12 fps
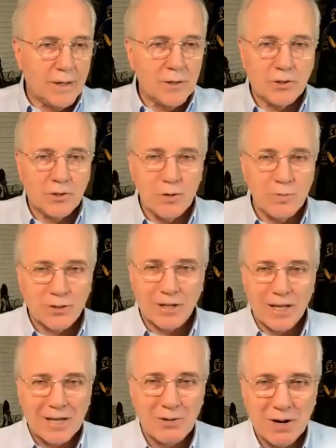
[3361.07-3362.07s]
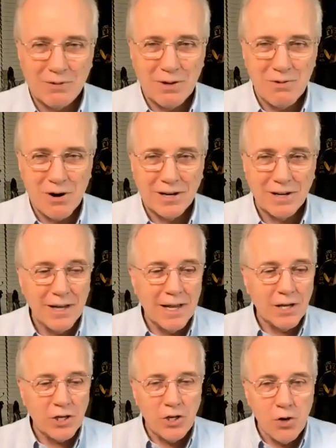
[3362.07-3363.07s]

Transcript: consumer's allowed to do whatever they want. Yeah.